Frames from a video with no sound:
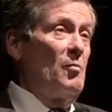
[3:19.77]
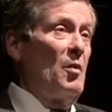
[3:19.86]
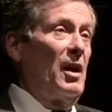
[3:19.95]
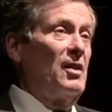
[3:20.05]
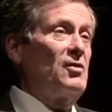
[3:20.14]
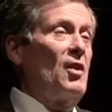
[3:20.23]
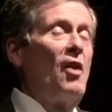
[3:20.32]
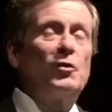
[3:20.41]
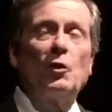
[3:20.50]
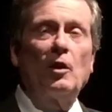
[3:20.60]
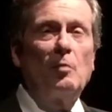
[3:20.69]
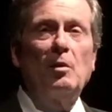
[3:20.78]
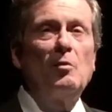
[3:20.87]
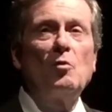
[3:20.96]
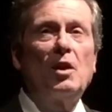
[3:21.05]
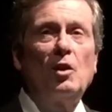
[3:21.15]
But it's also going to
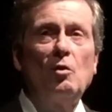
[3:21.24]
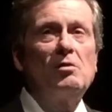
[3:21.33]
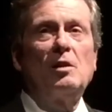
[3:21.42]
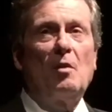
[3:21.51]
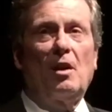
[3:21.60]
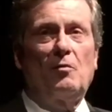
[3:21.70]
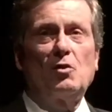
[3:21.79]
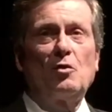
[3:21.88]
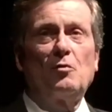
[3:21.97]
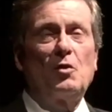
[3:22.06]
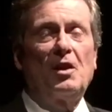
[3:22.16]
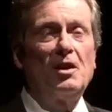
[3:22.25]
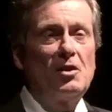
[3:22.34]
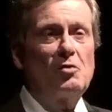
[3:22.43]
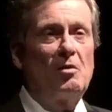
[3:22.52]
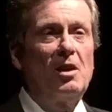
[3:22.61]
be hugely beneficial for the
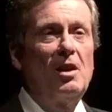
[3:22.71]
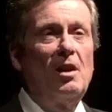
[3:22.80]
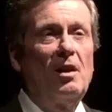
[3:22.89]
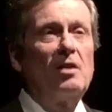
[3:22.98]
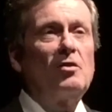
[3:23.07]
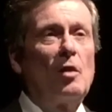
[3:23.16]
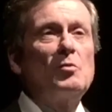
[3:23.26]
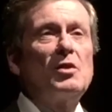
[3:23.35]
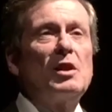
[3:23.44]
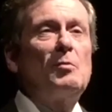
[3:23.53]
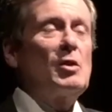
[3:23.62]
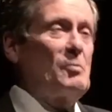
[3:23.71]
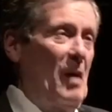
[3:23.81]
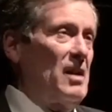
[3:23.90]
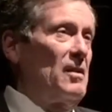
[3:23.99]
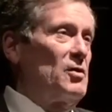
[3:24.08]
industry in terms of the
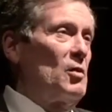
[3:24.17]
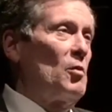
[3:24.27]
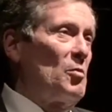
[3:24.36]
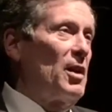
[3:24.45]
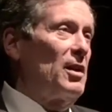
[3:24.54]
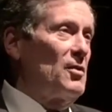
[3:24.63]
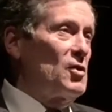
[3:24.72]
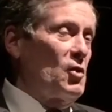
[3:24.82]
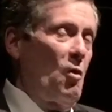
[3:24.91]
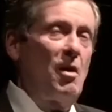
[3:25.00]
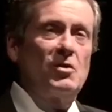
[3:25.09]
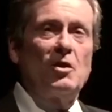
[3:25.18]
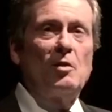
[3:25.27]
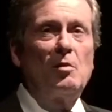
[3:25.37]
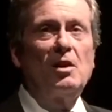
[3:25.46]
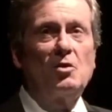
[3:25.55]
perspectives it will bring to the stories that
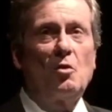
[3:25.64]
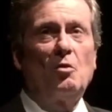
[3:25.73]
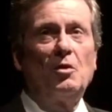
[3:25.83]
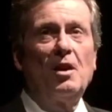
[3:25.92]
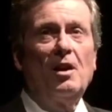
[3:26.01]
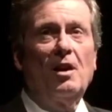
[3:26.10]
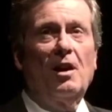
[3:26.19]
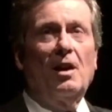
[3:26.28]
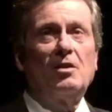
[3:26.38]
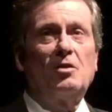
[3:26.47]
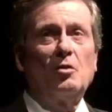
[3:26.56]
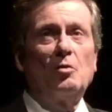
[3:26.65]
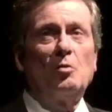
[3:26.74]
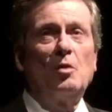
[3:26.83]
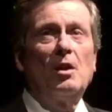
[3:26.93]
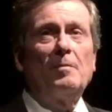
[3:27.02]
are being told and to